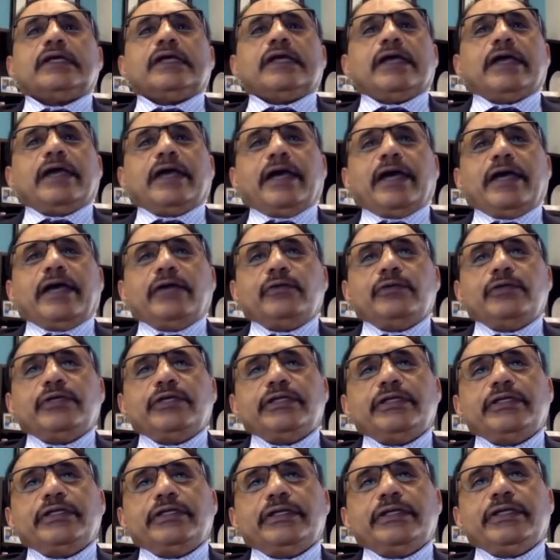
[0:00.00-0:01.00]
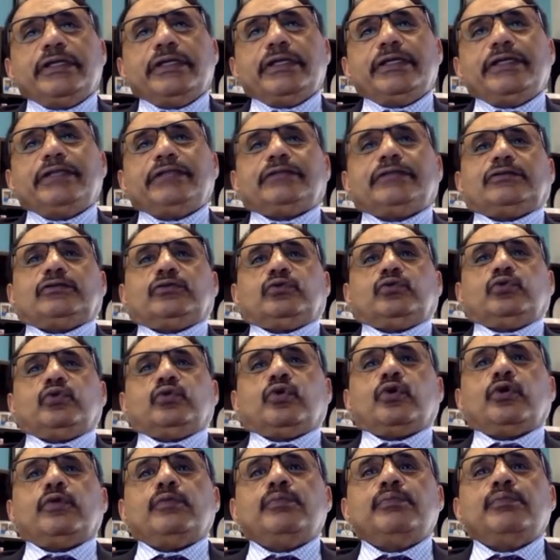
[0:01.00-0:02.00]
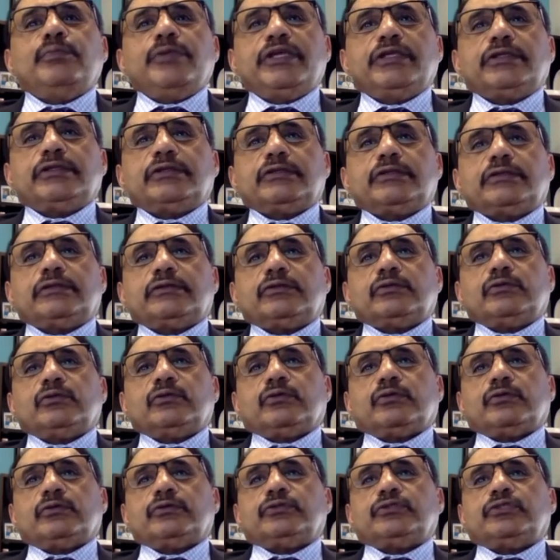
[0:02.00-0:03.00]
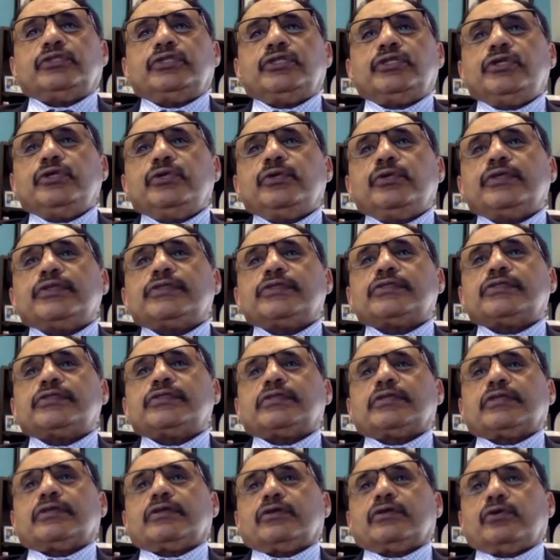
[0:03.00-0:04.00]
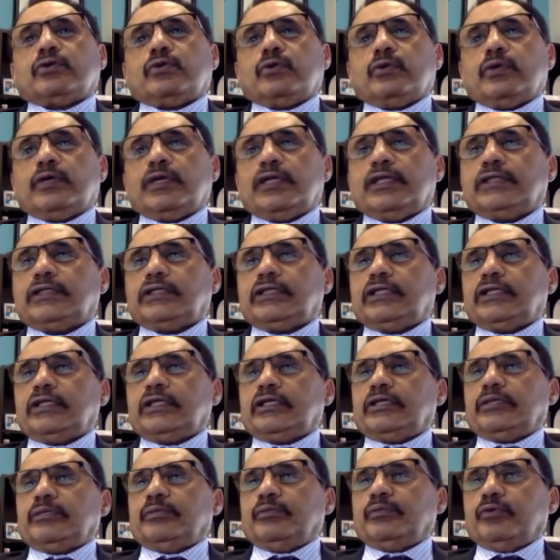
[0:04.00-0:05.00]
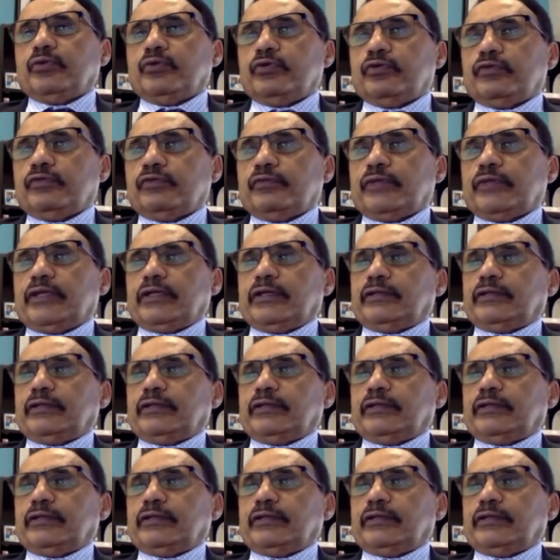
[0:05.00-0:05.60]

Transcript: And we need to commit to continuous quality improvement.